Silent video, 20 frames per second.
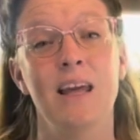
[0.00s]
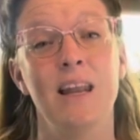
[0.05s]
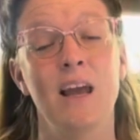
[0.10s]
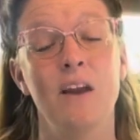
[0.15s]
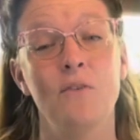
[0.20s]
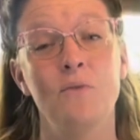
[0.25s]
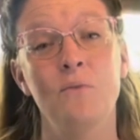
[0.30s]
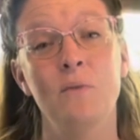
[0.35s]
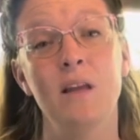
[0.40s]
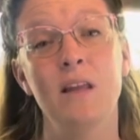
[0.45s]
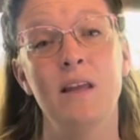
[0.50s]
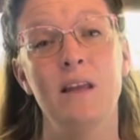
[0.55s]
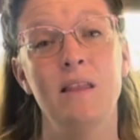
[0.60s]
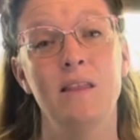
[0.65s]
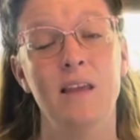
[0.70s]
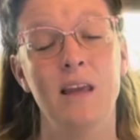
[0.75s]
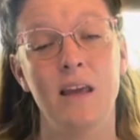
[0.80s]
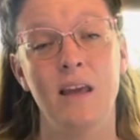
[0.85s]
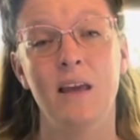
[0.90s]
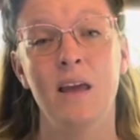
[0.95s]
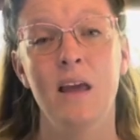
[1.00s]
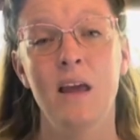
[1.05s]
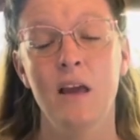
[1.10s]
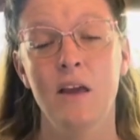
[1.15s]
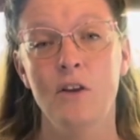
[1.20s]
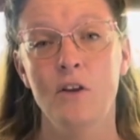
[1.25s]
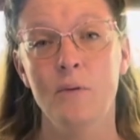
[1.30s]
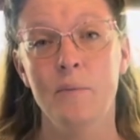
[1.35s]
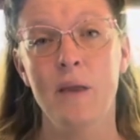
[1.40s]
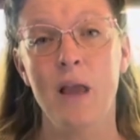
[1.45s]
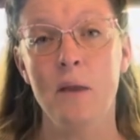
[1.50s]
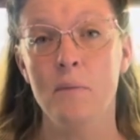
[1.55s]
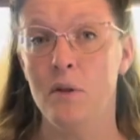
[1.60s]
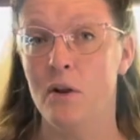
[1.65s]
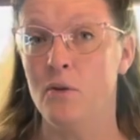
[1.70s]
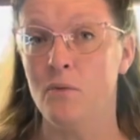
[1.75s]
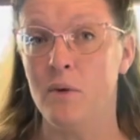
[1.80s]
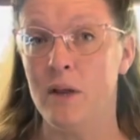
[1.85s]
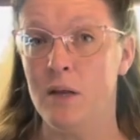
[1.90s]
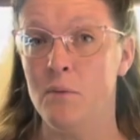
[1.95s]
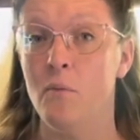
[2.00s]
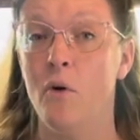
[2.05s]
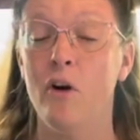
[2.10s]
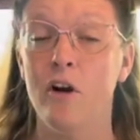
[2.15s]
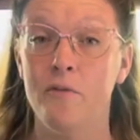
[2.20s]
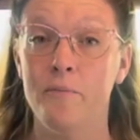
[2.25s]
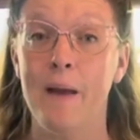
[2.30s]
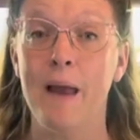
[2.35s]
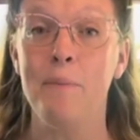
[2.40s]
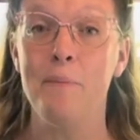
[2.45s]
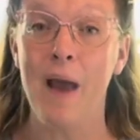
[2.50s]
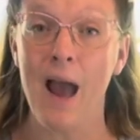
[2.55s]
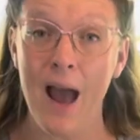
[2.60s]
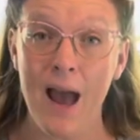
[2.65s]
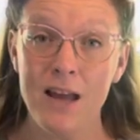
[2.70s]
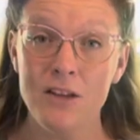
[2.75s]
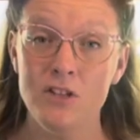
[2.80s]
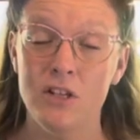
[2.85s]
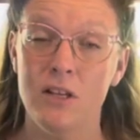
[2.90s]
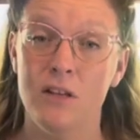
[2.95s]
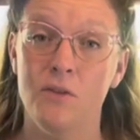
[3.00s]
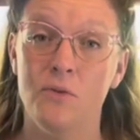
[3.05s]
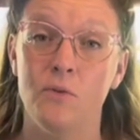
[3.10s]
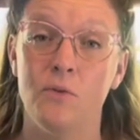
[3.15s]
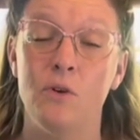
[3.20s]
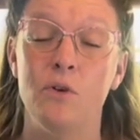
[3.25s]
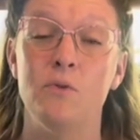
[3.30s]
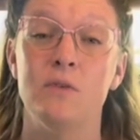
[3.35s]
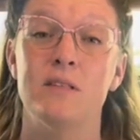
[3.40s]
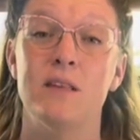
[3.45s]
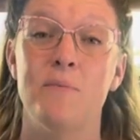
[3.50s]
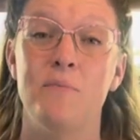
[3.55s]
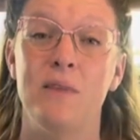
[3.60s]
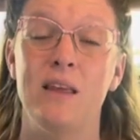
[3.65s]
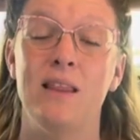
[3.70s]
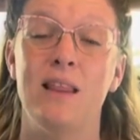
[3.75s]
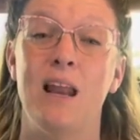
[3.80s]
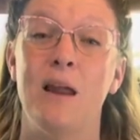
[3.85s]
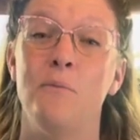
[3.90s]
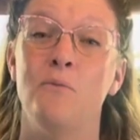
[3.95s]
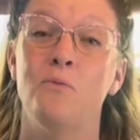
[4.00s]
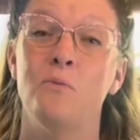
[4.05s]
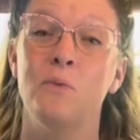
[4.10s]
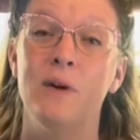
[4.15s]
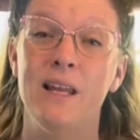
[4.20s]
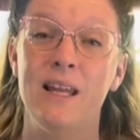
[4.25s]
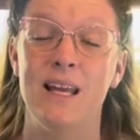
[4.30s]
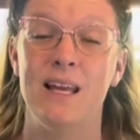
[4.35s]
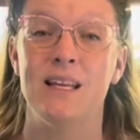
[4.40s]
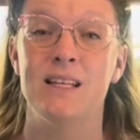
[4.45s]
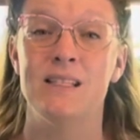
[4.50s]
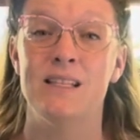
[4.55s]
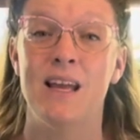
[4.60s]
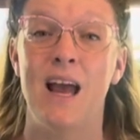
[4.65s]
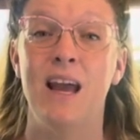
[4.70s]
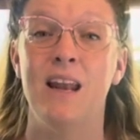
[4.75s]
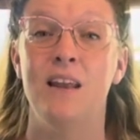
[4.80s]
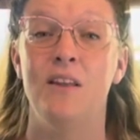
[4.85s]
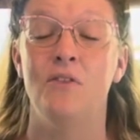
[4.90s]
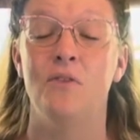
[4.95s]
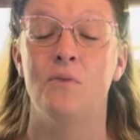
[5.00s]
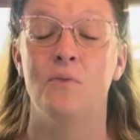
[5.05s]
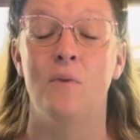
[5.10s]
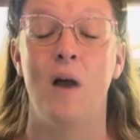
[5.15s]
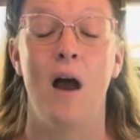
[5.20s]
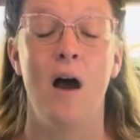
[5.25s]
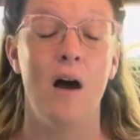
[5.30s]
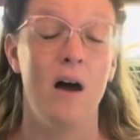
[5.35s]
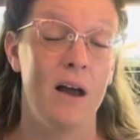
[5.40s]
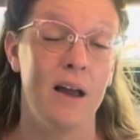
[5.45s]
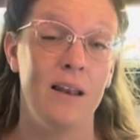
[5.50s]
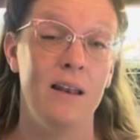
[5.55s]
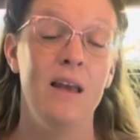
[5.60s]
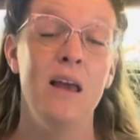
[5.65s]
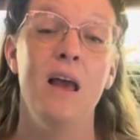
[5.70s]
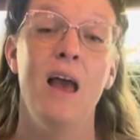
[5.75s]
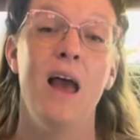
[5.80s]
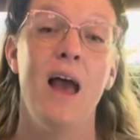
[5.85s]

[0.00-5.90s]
And I really think you'll be able to read more of my passion through something that I'm really excited on,